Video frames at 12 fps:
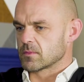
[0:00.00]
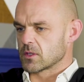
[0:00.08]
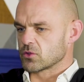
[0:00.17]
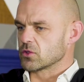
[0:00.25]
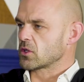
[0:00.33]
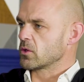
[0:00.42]

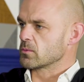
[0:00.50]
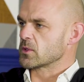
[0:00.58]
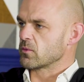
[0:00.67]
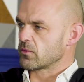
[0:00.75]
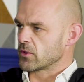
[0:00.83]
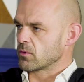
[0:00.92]
there's other clubs
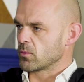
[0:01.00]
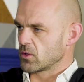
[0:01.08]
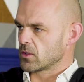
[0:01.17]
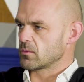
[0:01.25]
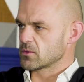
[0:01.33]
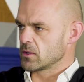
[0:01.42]
in for you, and one
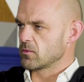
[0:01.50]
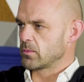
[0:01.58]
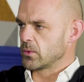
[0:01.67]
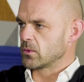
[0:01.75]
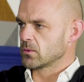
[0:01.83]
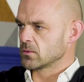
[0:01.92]
of them's
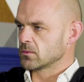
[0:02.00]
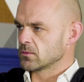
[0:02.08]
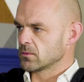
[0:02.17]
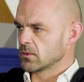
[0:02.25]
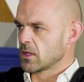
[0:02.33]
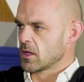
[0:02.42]
Liverpool.
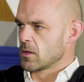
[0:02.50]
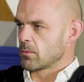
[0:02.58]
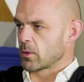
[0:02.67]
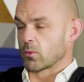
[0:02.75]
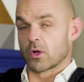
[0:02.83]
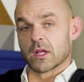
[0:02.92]

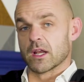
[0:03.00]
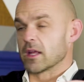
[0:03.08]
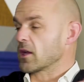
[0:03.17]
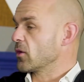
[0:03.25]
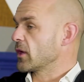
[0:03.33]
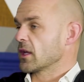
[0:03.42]
But I'm not going to let
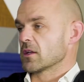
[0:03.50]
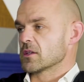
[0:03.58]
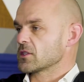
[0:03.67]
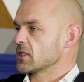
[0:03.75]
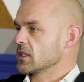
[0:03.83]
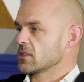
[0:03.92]
you go at the end of
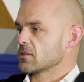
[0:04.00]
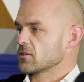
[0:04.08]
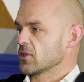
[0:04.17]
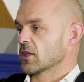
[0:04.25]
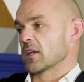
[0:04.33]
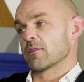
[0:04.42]
the season,
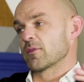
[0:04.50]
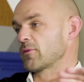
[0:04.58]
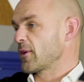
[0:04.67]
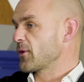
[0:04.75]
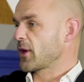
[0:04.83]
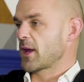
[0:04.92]
so you're going to have to
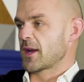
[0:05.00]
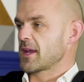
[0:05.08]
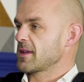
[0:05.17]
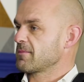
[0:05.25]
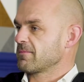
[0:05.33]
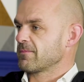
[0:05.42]
phone
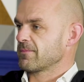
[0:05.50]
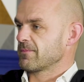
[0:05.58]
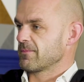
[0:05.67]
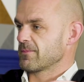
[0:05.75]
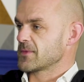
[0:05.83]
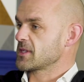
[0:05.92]
Kenny
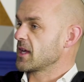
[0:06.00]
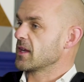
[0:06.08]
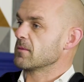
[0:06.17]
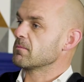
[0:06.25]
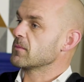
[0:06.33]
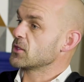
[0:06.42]
and tell
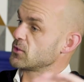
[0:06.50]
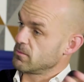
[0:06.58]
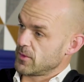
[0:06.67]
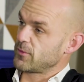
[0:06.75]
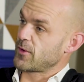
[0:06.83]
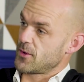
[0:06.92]
him he
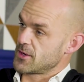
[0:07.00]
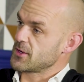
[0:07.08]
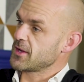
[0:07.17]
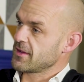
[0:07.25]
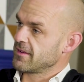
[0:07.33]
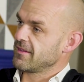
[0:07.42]
shouldn't be phoning
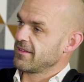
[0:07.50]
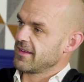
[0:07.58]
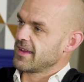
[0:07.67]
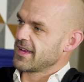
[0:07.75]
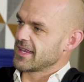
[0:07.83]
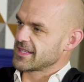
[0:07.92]
you.
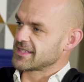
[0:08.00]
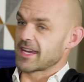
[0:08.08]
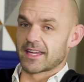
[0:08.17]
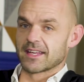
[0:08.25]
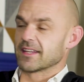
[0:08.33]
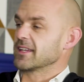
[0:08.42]
And
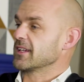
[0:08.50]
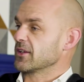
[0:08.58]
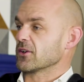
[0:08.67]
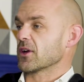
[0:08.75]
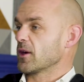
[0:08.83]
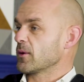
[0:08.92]
secondly, you're not